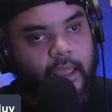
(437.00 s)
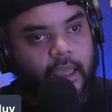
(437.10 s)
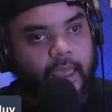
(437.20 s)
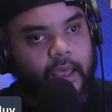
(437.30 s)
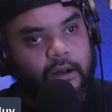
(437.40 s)

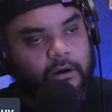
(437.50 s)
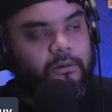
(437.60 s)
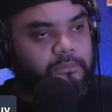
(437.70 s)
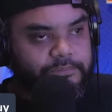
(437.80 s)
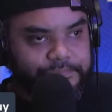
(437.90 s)

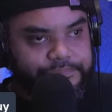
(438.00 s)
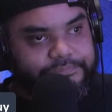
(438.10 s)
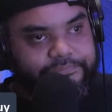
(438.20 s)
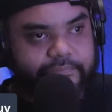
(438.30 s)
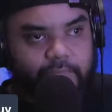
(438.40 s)
And
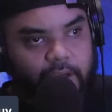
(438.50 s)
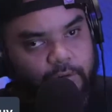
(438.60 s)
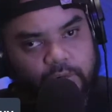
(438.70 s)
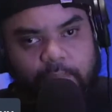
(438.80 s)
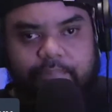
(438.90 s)

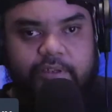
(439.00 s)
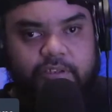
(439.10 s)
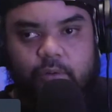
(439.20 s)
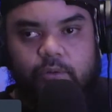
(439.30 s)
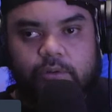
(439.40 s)
grew up in
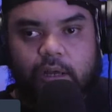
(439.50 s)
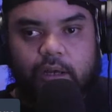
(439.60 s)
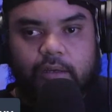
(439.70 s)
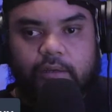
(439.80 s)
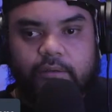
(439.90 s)
school.
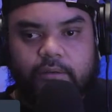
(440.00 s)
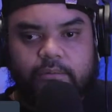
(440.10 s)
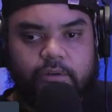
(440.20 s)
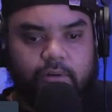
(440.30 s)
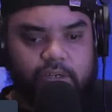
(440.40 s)

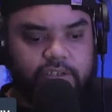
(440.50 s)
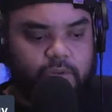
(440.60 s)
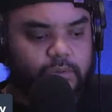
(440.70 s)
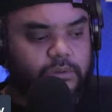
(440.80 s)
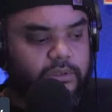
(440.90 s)
Going to
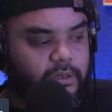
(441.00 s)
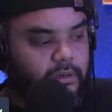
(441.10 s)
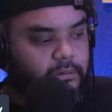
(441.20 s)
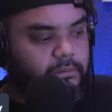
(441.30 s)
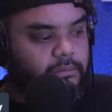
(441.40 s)
school,
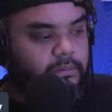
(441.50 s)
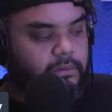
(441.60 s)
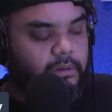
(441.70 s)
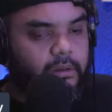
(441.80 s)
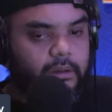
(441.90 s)

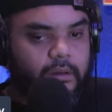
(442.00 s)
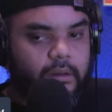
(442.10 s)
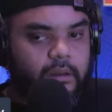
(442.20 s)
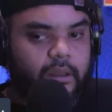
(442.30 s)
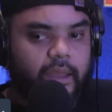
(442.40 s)

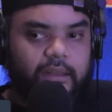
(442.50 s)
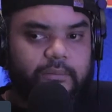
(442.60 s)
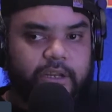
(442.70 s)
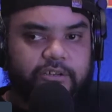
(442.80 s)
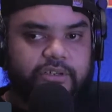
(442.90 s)

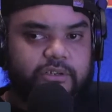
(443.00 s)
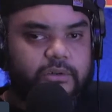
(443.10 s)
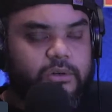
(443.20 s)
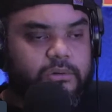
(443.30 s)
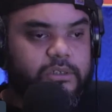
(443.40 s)
elementary
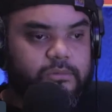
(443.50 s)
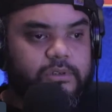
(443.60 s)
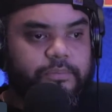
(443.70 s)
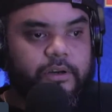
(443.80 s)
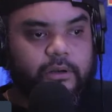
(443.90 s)
school
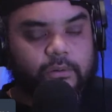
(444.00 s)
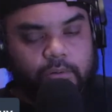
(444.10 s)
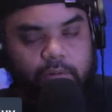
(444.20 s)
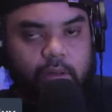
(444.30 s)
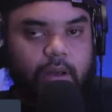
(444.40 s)
was pretty
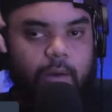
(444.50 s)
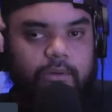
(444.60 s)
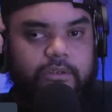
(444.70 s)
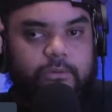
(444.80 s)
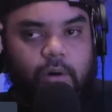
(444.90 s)
cool. I
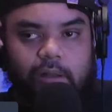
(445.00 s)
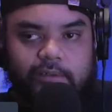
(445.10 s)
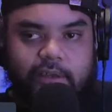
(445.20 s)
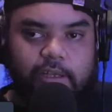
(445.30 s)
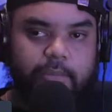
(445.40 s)
went to
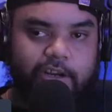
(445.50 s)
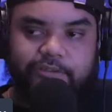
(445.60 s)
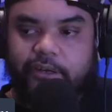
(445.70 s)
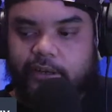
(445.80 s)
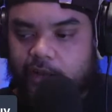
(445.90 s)
Wallace
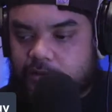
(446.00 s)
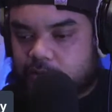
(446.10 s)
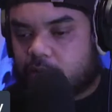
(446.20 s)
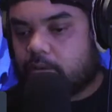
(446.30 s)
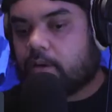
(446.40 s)
Elementary in
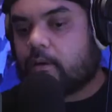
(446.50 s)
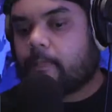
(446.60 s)
Kelso.